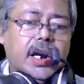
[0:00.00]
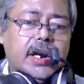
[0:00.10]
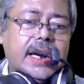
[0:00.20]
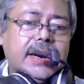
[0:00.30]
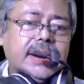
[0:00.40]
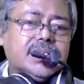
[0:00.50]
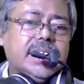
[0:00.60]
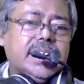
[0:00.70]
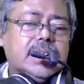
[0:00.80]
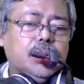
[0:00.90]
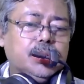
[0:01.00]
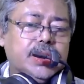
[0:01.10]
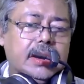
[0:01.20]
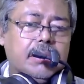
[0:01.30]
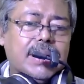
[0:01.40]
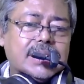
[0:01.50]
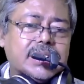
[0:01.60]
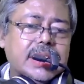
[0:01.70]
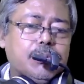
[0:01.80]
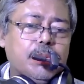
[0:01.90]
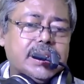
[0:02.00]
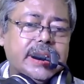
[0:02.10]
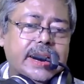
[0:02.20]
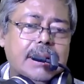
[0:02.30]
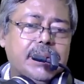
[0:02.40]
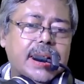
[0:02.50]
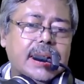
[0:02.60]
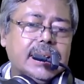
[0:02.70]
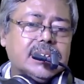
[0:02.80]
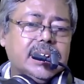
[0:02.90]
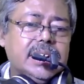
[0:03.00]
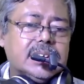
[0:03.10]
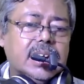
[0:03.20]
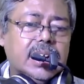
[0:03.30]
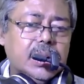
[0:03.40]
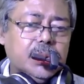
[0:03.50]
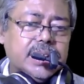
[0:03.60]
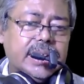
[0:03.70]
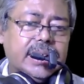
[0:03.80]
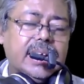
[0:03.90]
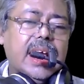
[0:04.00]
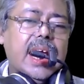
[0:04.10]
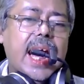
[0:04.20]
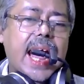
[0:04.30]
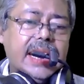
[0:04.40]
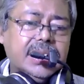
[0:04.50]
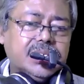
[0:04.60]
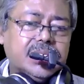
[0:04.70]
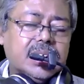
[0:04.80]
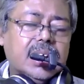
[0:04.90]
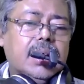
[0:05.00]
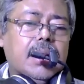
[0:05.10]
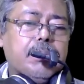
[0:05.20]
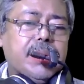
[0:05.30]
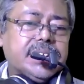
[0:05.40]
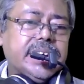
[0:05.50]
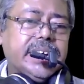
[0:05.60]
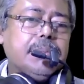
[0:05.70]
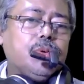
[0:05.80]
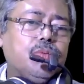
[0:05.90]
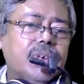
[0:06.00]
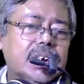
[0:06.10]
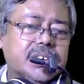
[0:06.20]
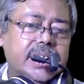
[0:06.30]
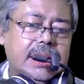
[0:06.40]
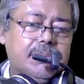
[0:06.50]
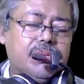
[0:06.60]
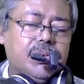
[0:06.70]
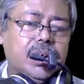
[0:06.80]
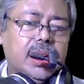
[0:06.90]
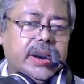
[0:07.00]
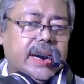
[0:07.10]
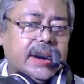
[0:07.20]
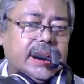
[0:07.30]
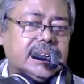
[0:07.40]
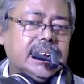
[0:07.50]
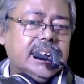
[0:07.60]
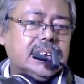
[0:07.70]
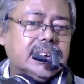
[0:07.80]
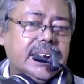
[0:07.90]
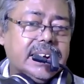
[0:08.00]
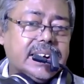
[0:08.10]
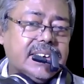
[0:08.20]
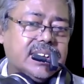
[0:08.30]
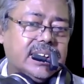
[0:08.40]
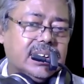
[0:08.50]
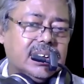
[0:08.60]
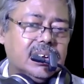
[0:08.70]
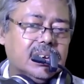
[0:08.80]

redundancy is losing. First NF to BCNF, redundancy is losing. And BCNF to first NF, redundancy is increasing.